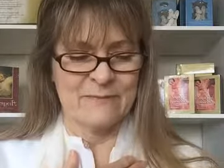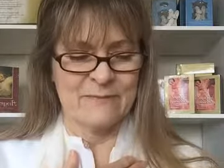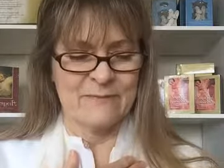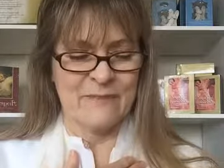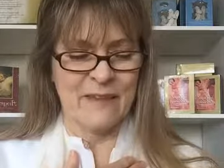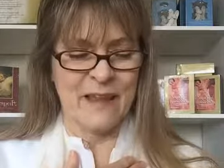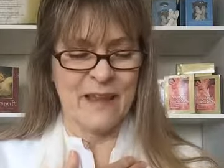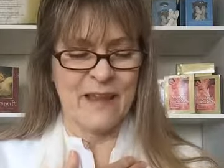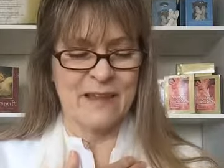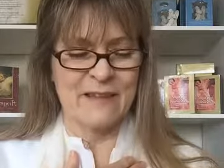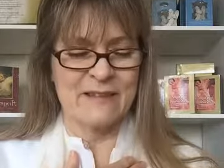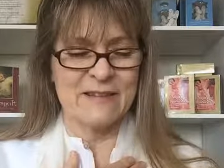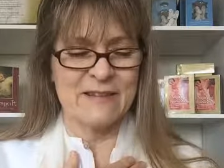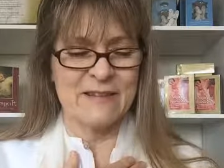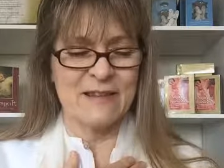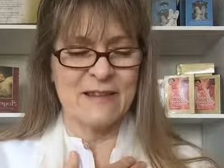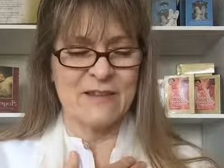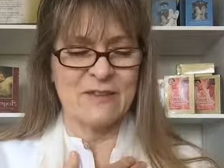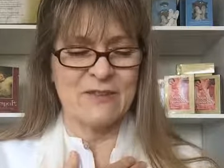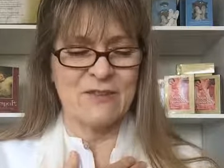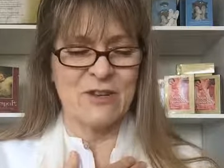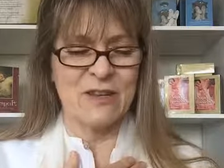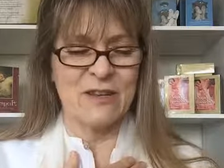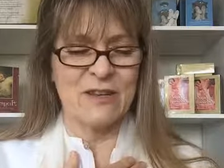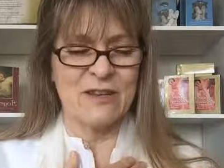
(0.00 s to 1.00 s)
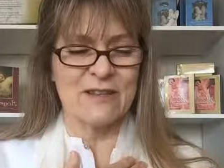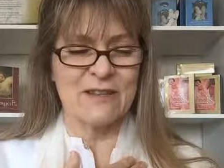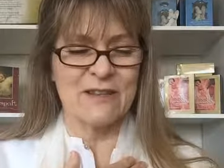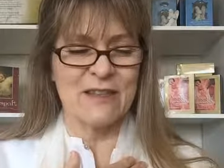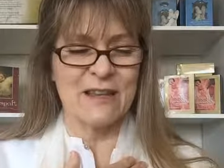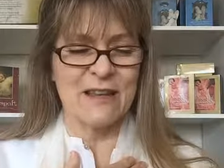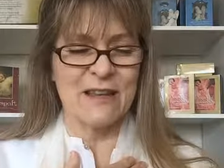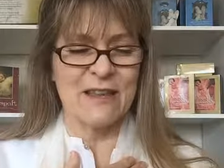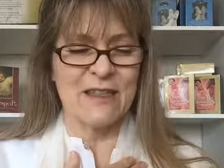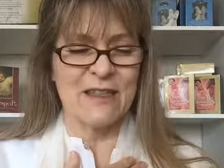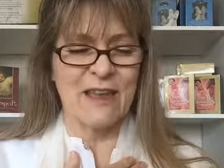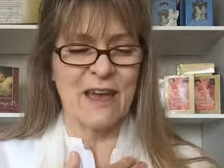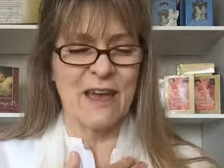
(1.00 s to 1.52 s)
That's it, just
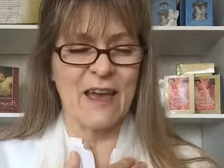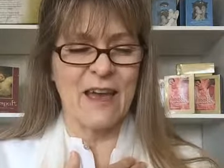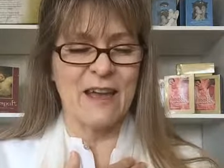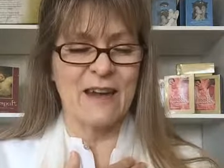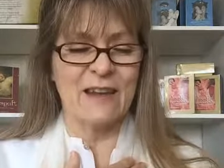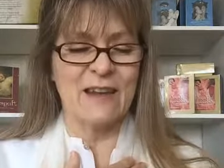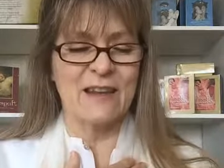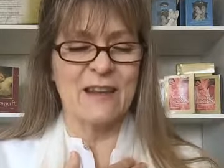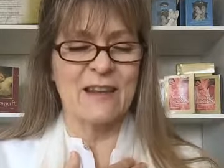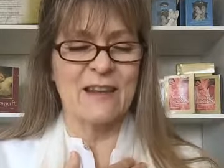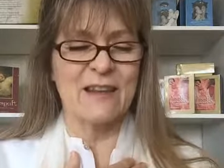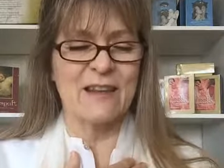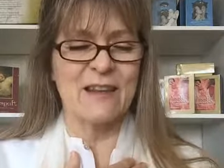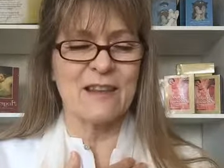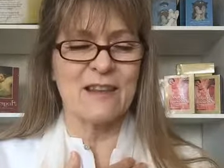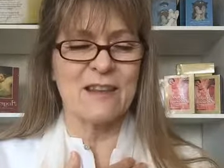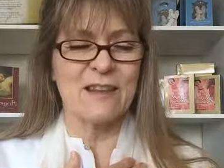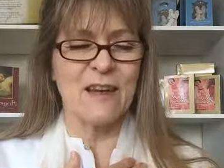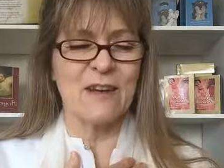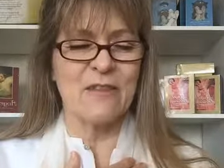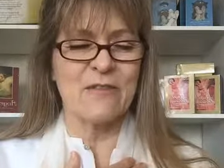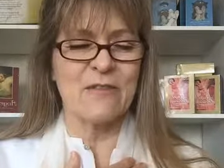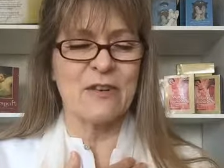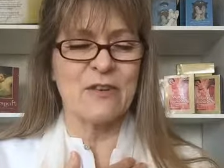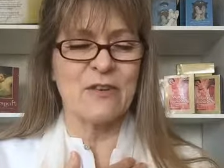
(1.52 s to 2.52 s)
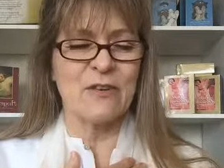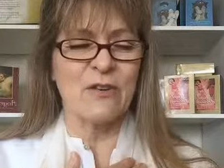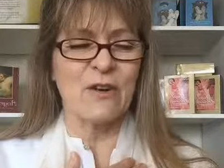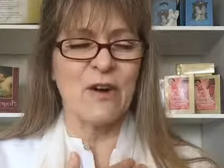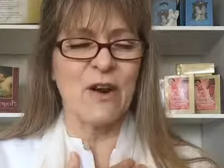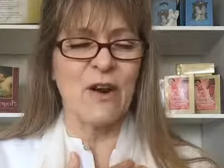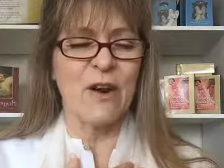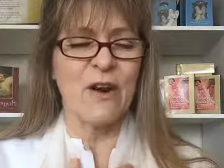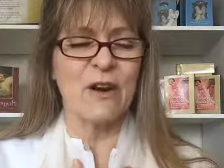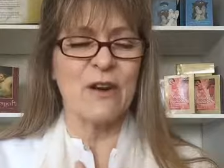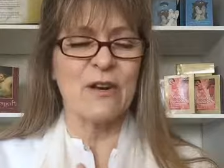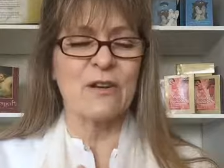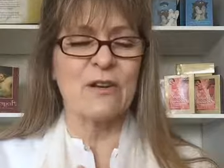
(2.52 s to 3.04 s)
like that. Let the love in your
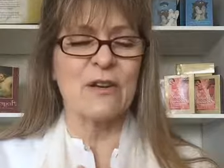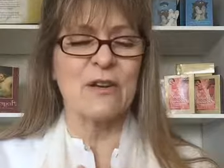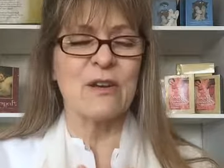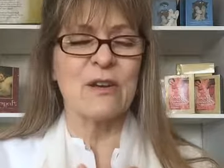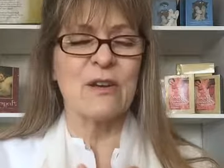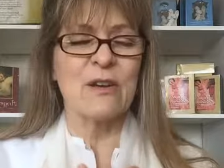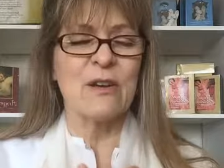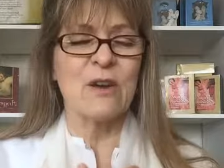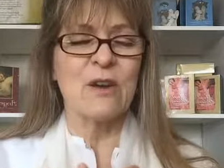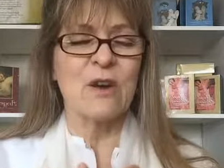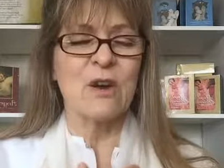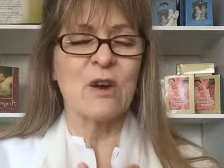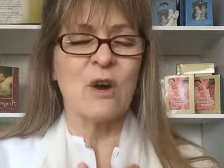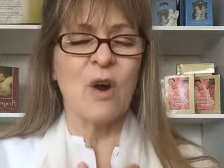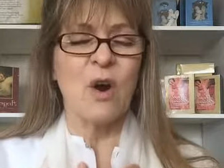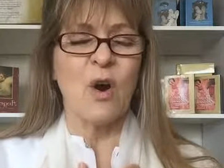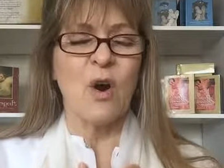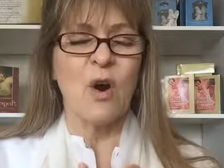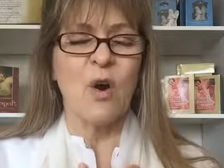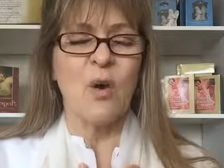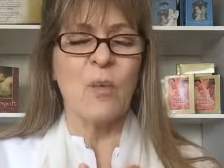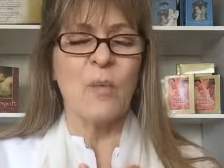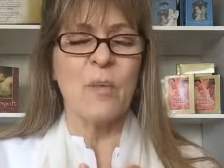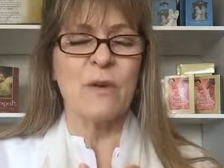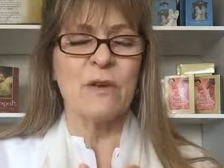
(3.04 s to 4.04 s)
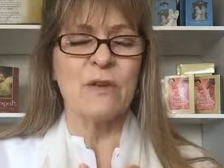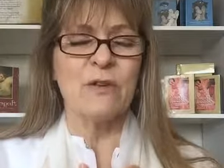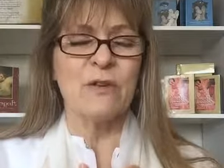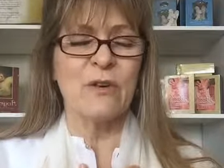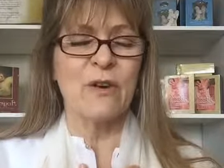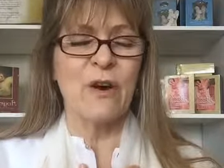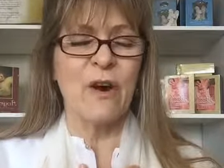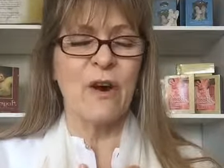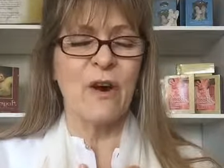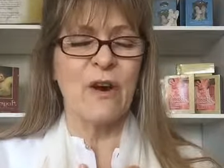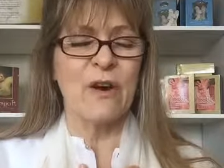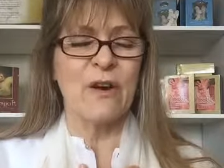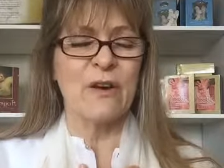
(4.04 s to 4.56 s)
heart open
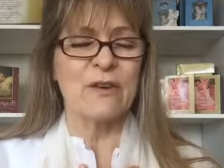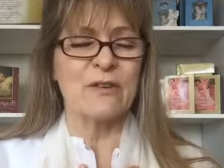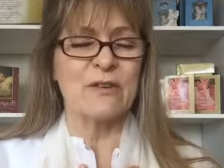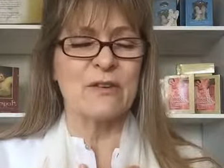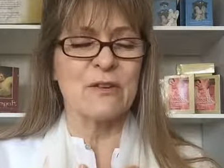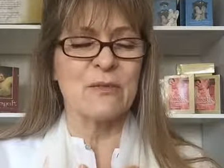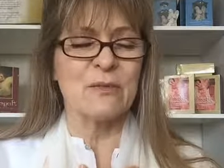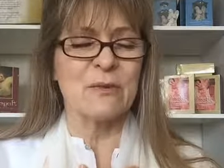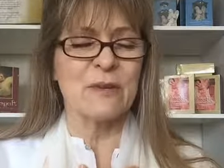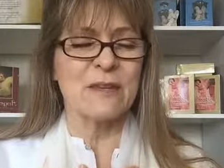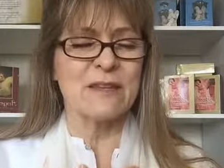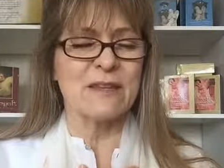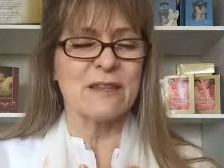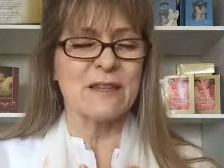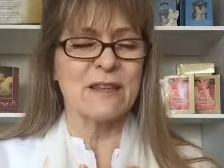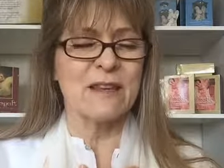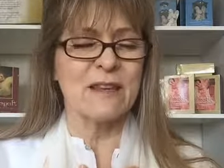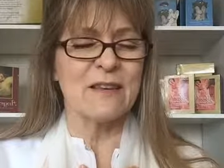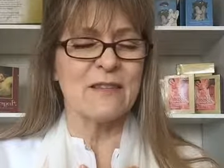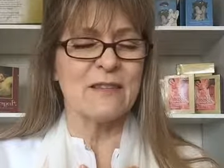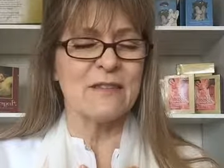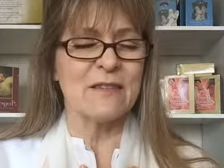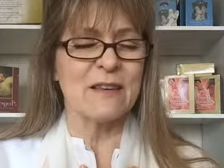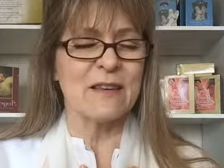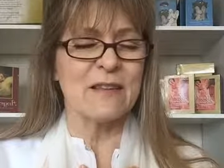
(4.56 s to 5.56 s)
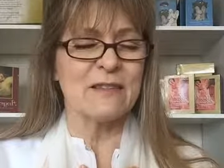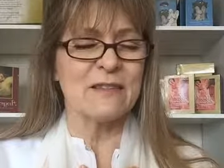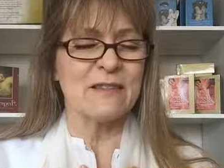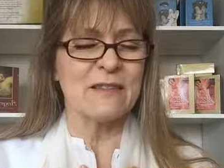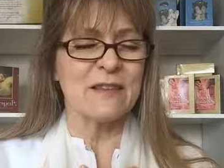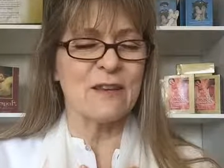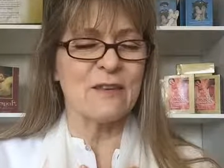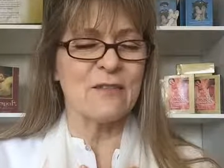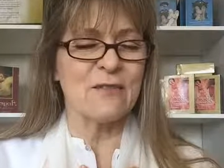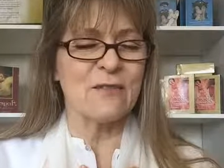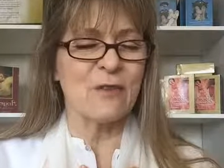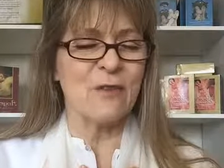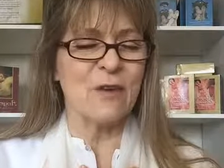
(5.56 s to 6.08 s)
your heart to receive this
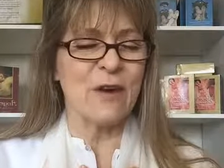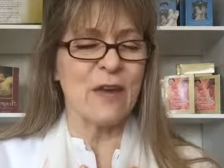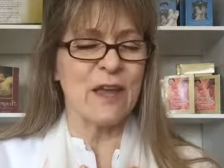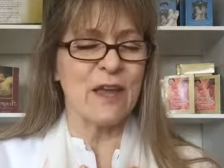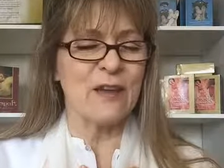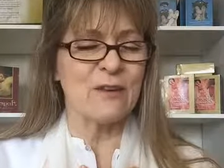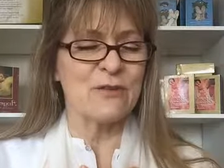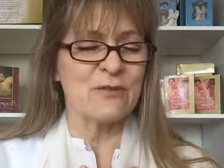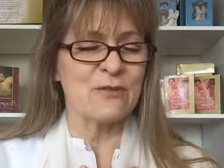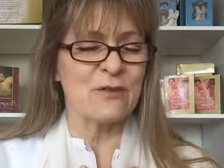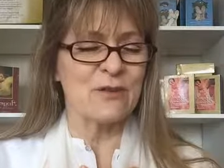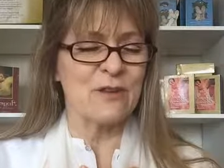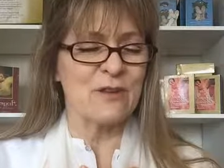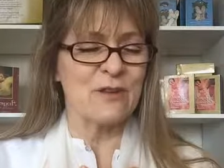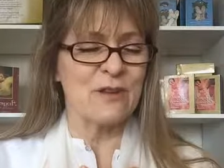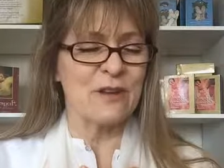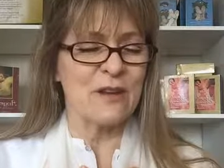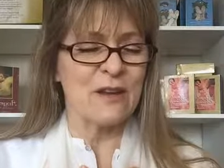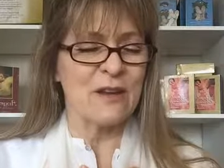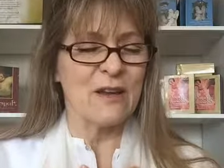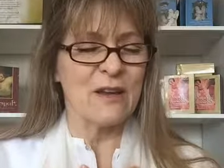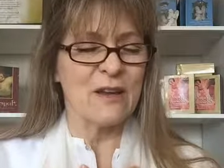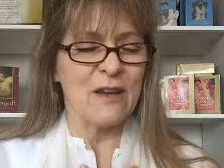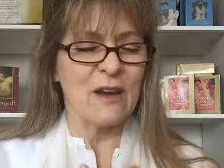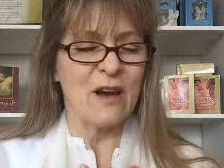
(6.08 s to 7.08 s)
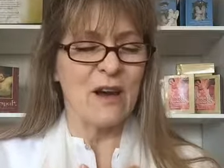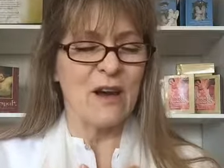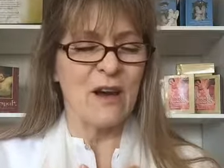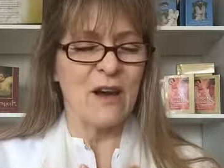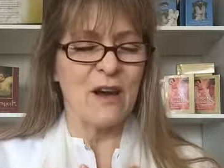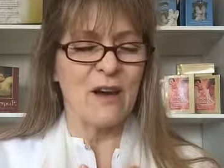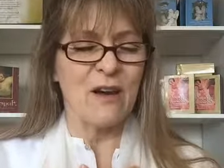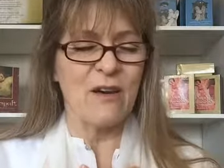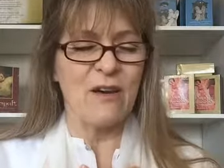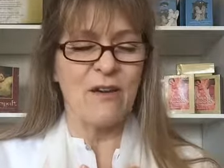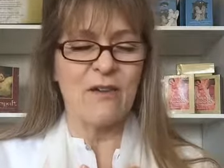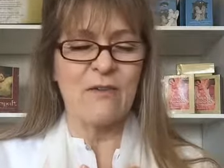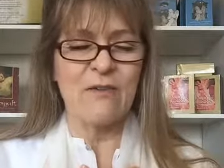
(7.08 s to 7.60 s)
invocation
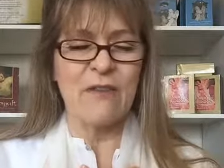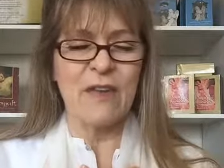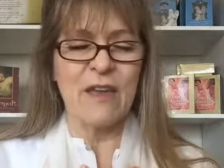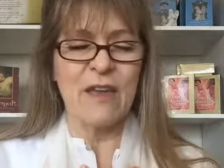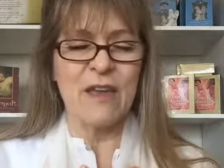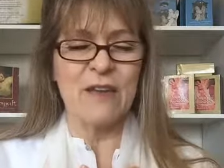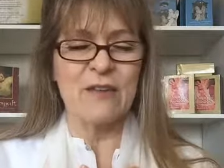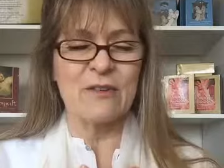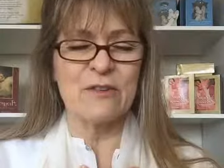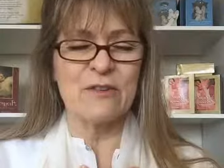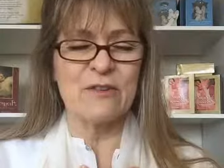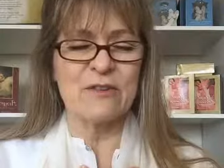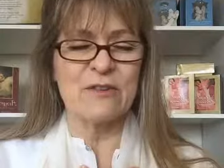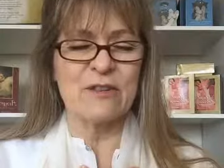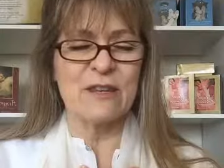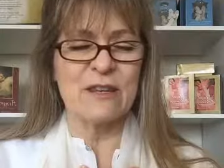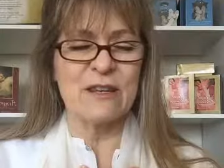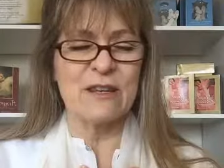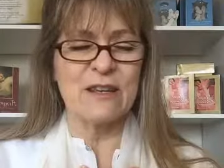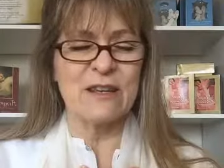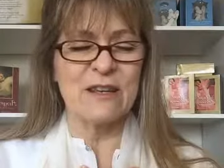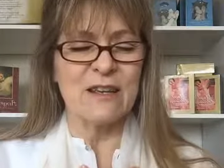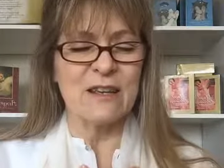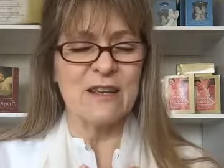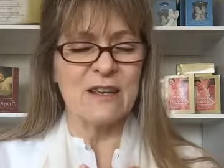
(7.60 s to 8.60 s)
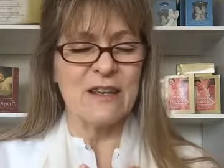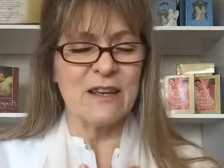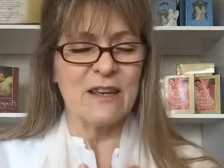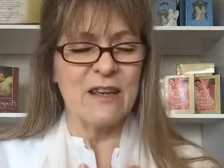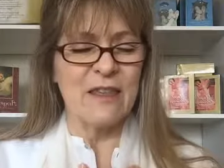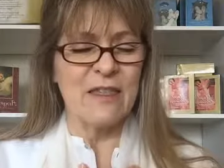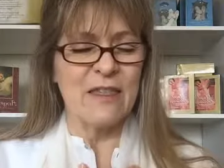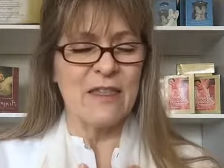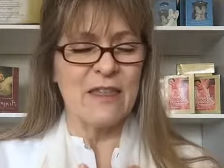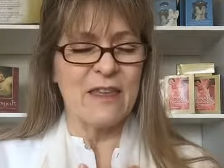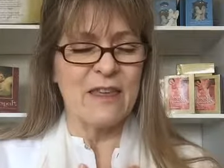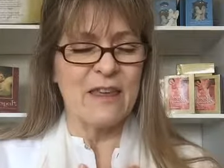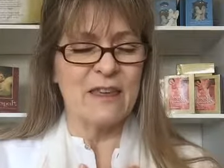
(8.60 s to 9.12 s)
of energy,
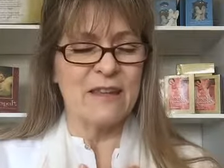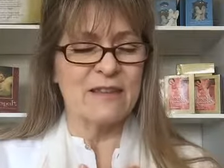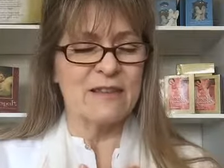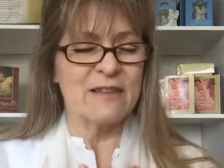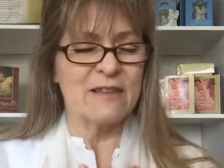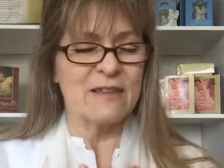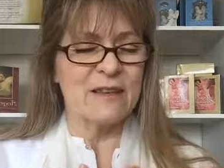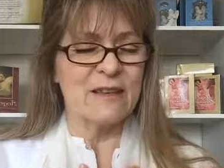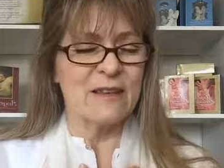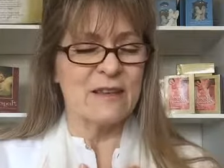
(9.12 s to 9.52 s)
this